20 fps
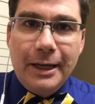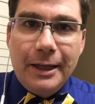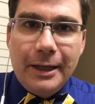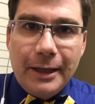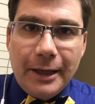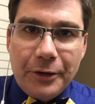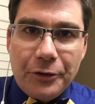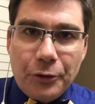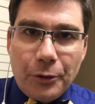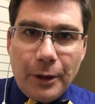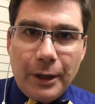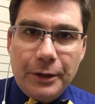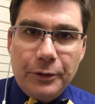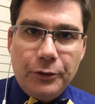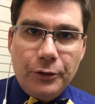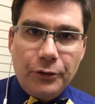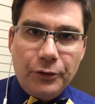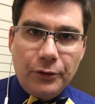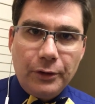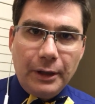That's right,
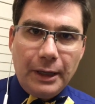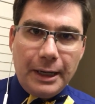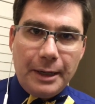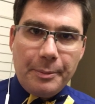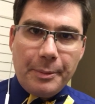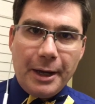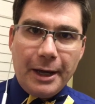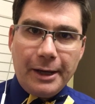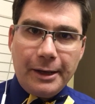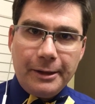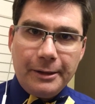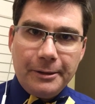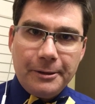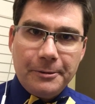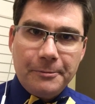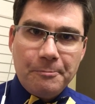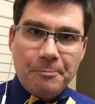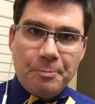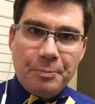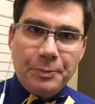just lay back
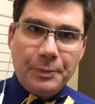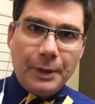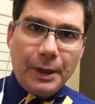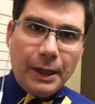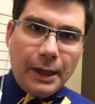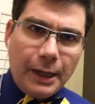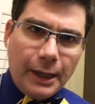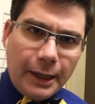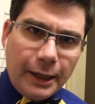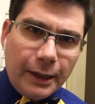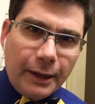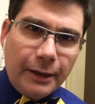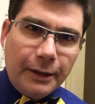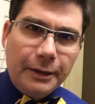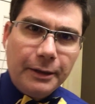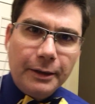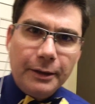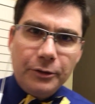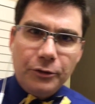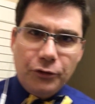
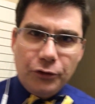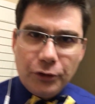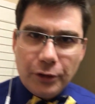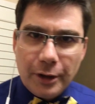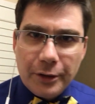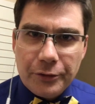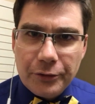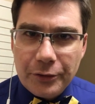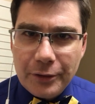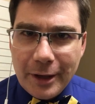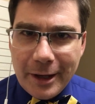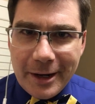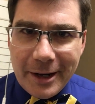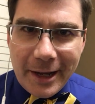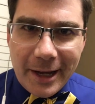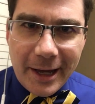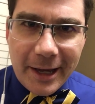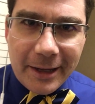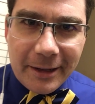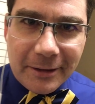and adjust that
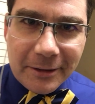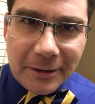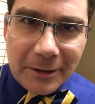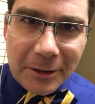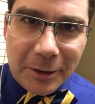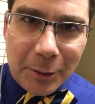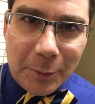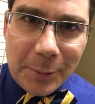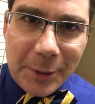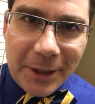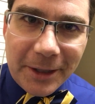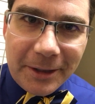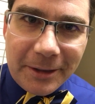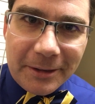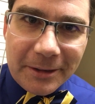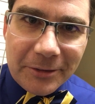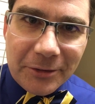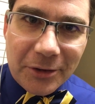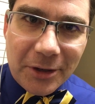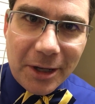head a little bit.
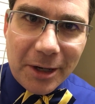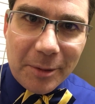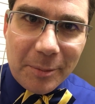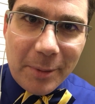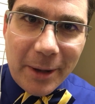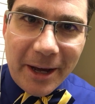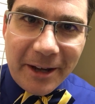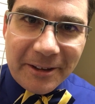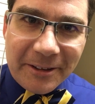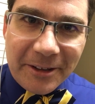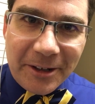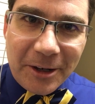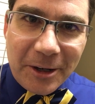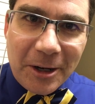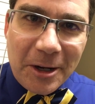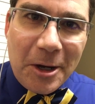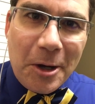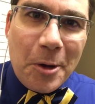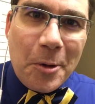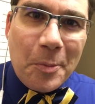Let's get it back there.
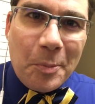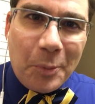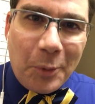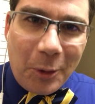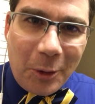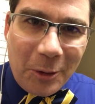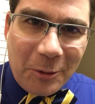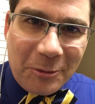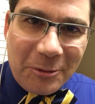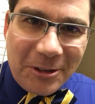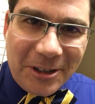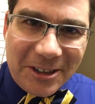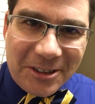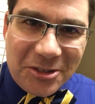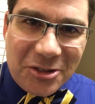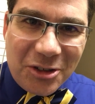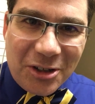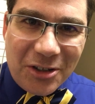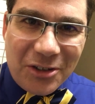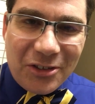Perfect,
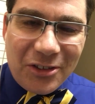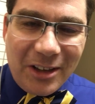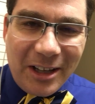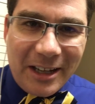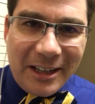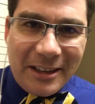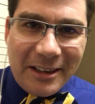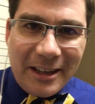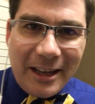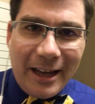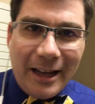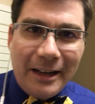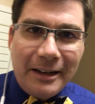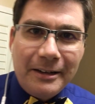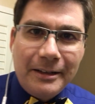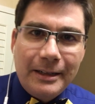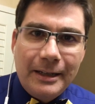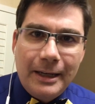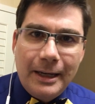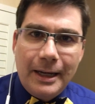just like that.
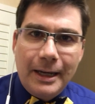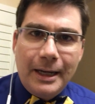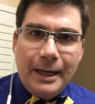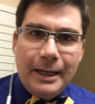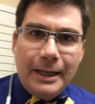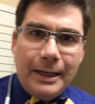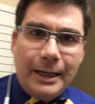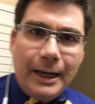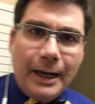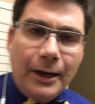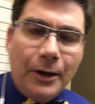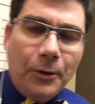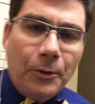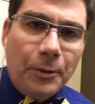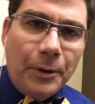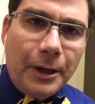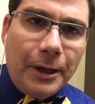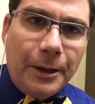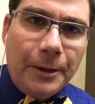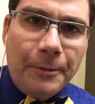
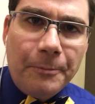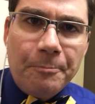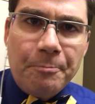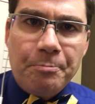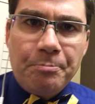Now,